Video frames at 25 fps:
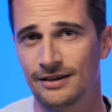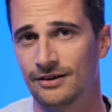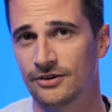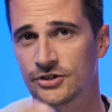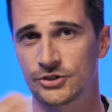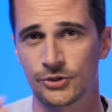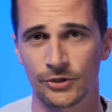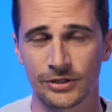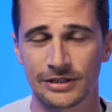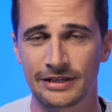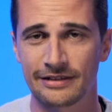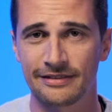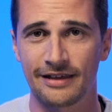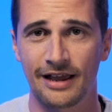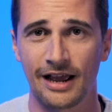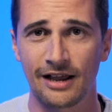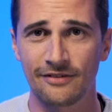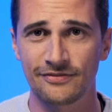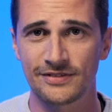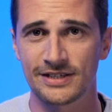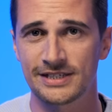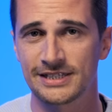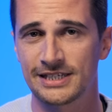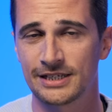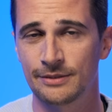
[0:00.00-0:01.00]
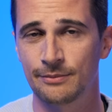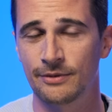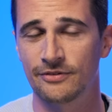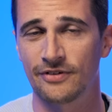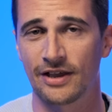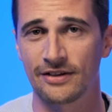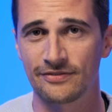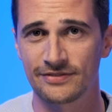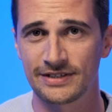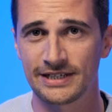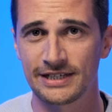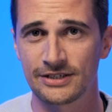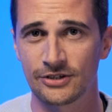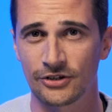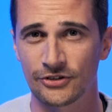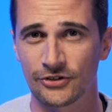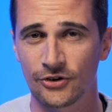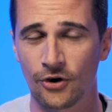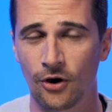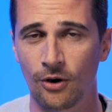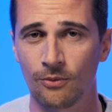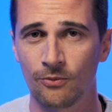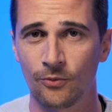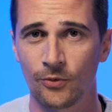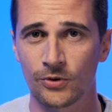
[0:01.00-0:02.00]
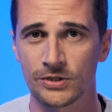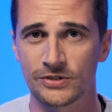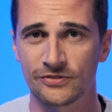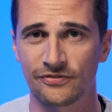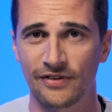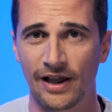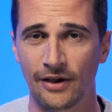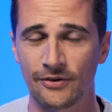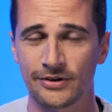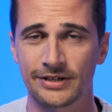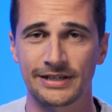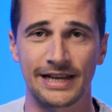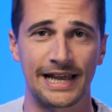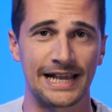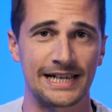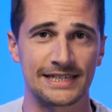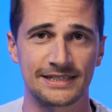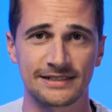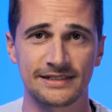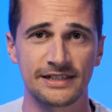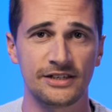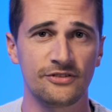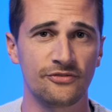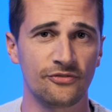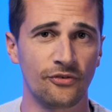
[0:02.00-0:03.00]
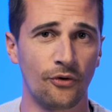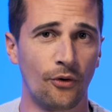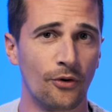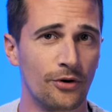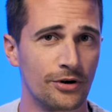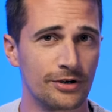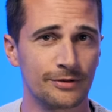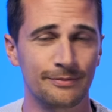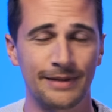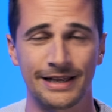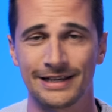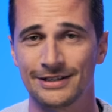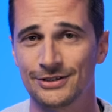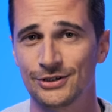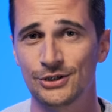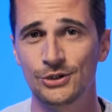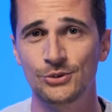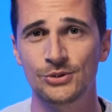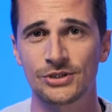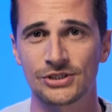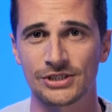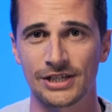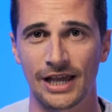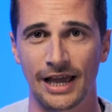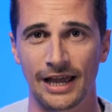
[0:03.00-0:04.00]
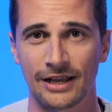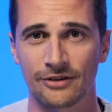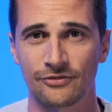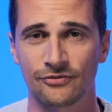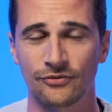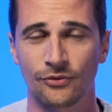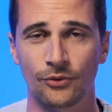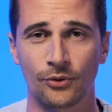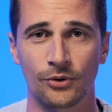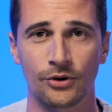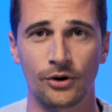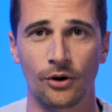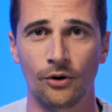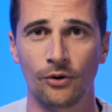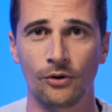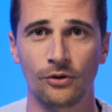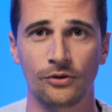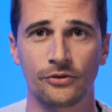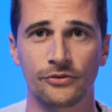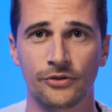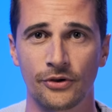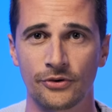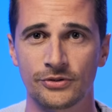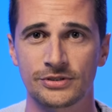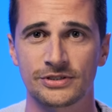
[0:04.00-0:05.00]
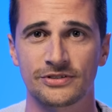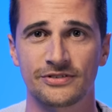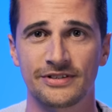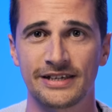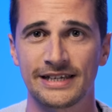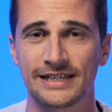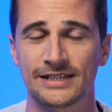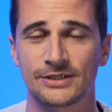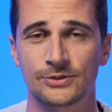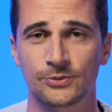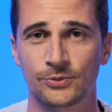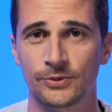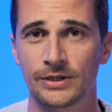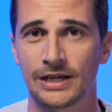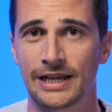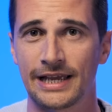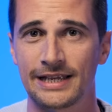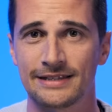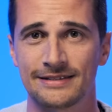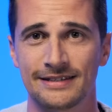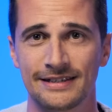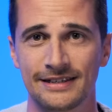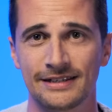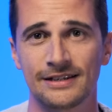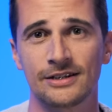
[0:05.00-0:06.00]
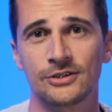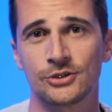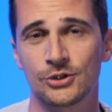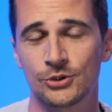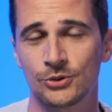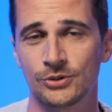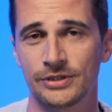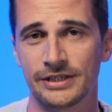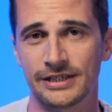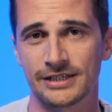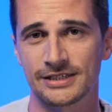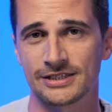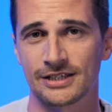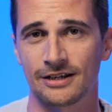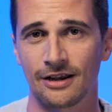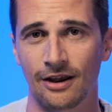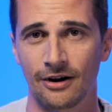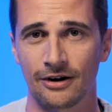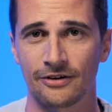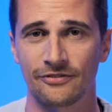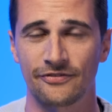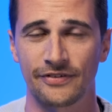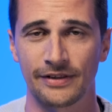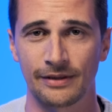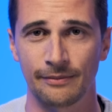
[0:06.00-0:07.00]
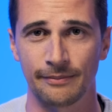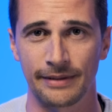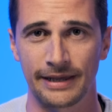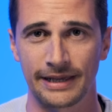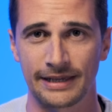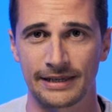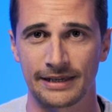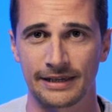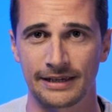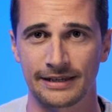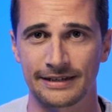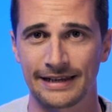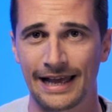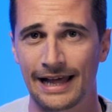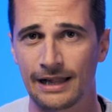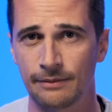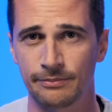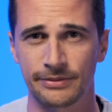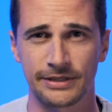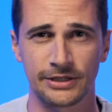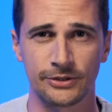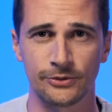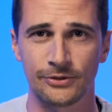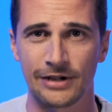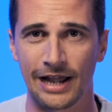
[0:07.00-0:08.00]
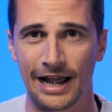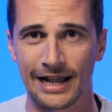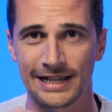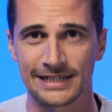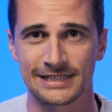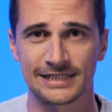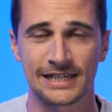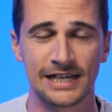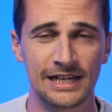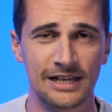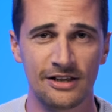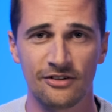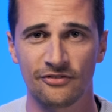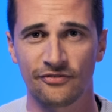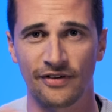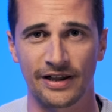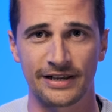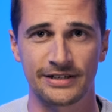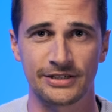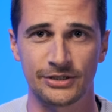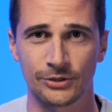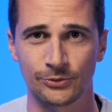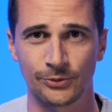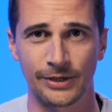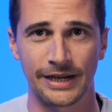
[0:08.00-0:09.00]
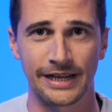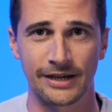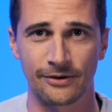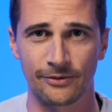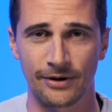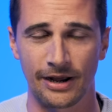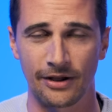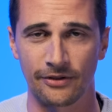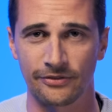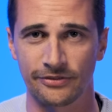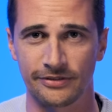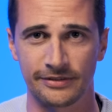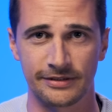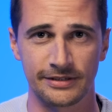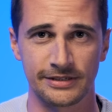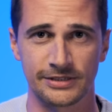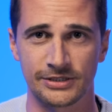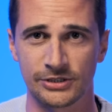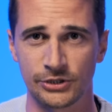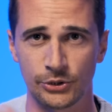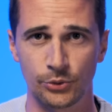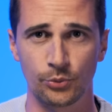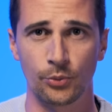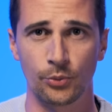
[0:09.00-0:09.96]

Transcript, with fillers: Shortly thereafter, Cinema5D.com was founded as the forum and news site for all those things relating to DSLR filmmaking and helping you guys find your way around this new